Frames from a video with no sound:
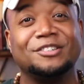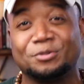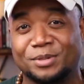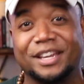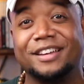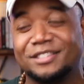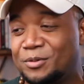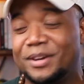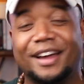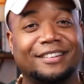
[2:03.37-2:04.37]
you know what I'm saying? So
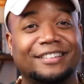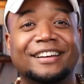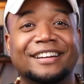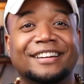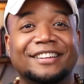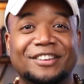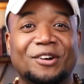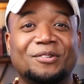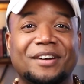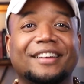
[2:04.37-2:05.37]
we gotta, you
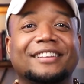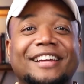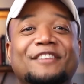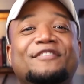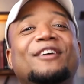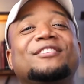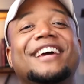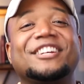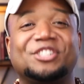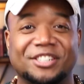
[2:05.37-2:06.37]
know, kind of lay the
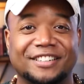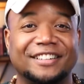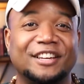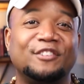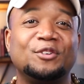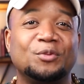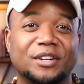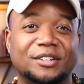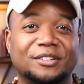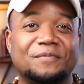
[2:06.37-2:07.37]
foundation, if you
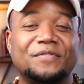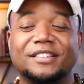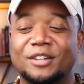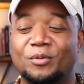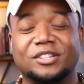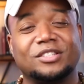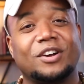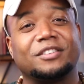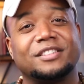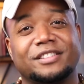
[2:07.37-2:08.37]
will, because I want to
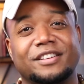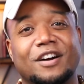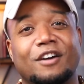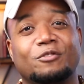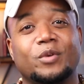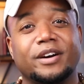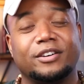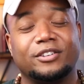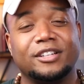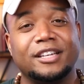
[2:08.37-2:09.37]
start this thing off well.